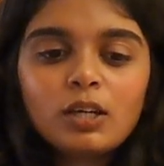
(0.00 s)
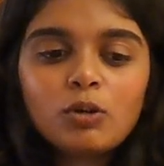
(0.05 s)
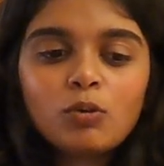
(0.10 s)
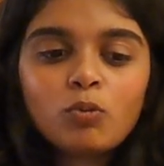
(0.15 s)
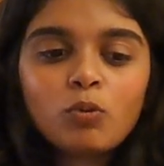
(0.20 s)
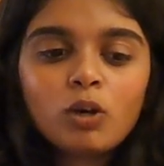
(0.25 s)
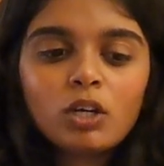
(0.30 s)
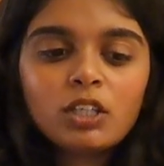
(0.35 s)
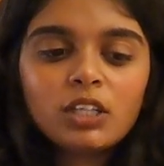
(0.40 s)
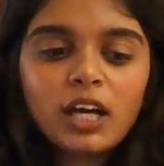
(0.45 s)

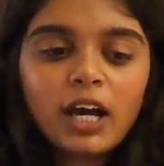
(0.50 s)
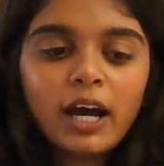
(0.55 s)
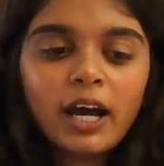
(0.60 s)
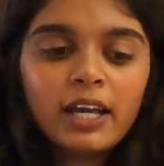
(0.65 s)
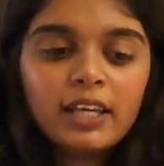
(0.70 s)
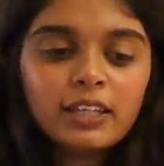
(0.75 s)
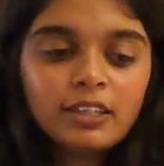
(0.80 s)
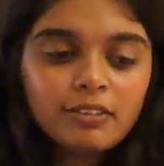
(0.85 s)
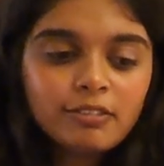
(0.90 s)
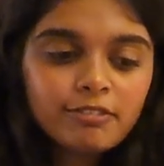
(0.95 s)
what
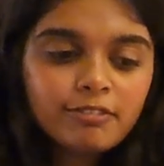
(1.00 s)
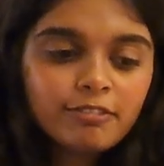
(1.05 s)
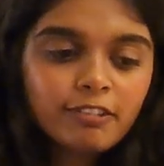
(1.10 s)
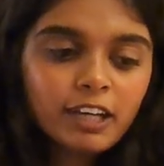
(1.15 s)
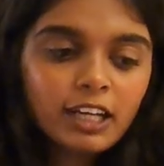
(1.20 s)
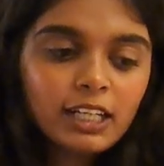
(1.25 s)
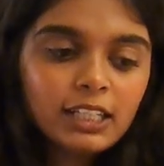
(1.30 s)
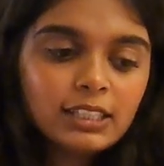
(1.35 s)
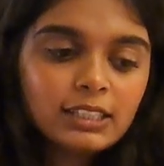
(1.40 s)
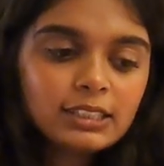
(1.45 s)
I
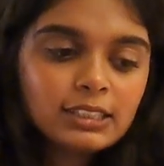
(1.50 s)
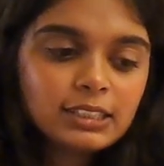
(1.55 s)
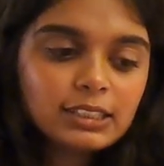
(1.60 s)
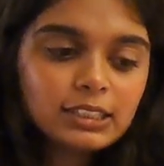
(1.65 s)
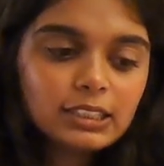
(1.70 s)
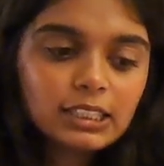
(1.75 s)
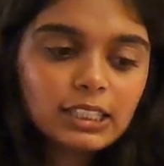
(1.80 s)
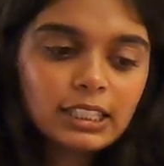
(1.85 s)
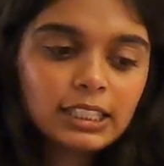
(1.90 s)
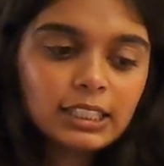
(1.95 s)
felt
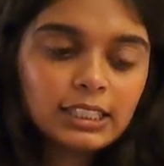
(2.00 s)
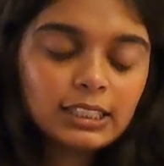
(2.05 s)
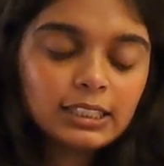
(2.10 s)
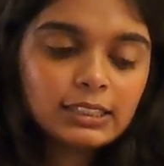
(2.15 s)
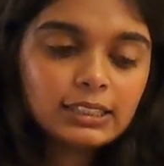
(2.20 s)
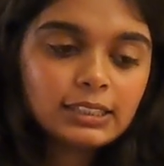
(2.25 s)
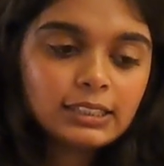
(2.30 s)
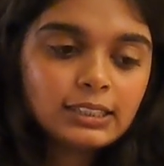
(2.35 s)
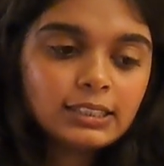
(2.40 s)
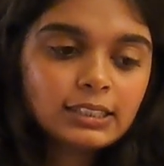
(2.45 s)

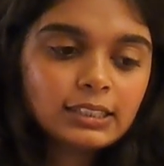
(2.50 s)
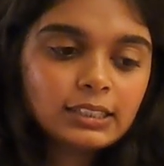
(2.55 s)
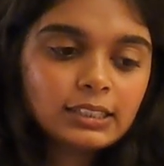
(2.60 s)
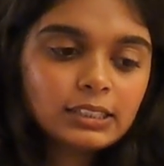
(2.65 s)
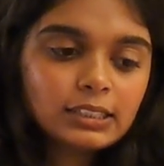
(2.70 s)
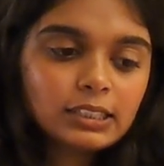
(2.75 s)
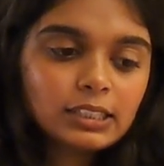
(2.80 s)
is